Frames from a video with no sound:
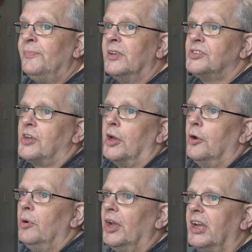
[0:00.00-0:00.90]
So
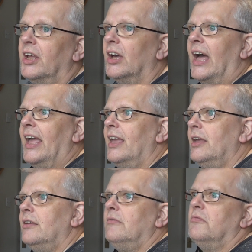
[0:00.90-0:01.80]
looking at a
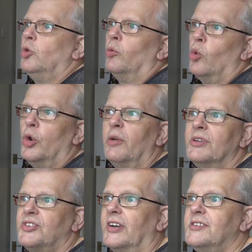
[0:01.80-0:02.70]
normal human
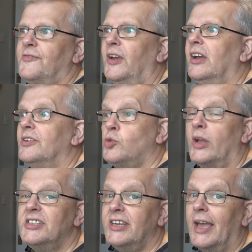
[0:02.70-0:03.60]
sized figure,
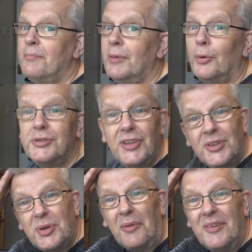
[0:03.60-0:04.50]
28mm, to the
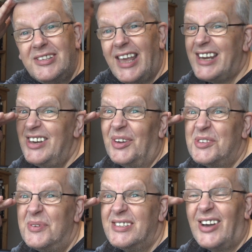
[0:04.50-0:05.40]
top of his head, not
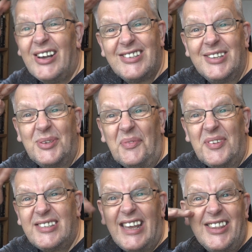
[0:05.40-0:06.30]
to his eyes, to the top of
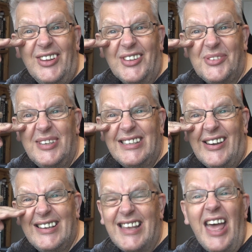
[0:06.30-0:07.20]
his head, not to his
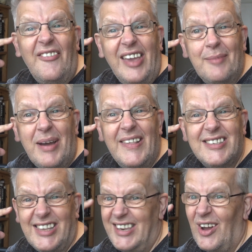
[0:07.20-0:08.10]
eyes. Forget about
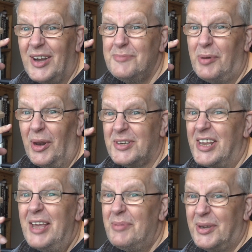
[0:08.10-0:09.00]
this to the eyes, bollocks,
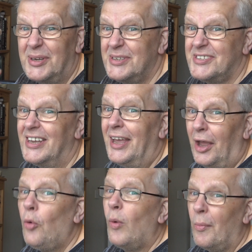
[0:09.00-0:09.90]
because
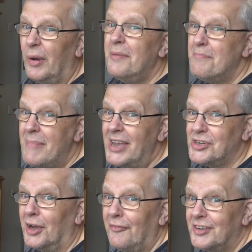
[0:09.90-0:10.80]
when we
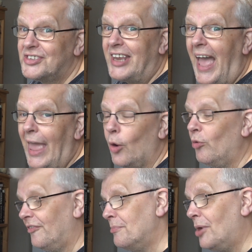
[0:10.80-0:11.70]
measure for scale,
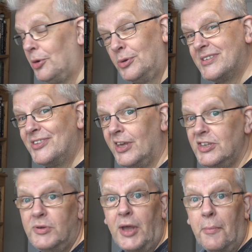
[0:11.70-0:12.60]
for models and
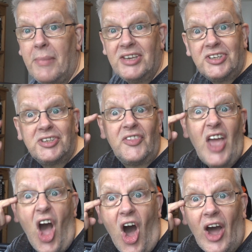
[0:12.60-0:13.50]
things, we don't measure to
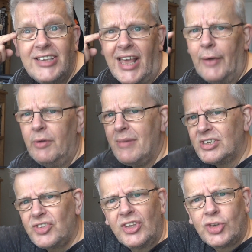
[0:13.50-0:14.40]
the eyes, we
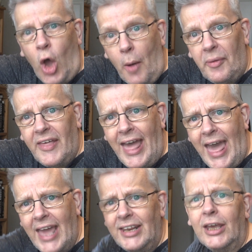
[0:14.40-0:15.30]
measure to the top of the
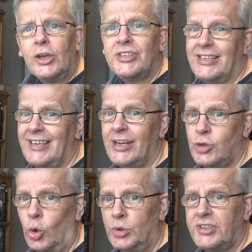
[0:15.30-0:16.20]
head, because that's how
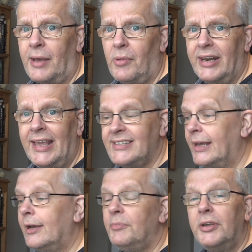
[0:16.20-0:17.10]
tall someone is.
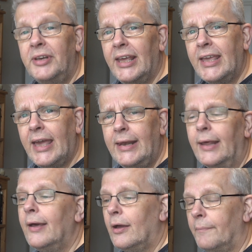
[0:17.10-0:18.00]
I'm doing it again.
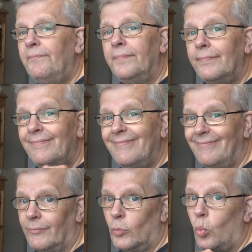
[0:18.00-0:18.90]

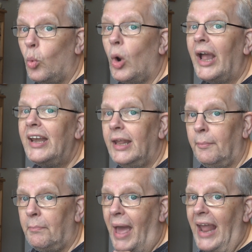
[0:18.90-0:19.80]
Wind it
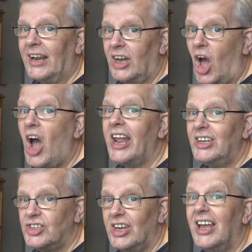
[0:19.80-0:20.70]
back,
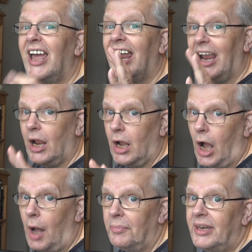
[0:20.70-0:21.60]
Nige.
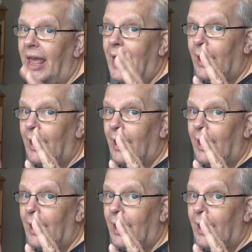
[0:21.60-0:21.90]
Calm down.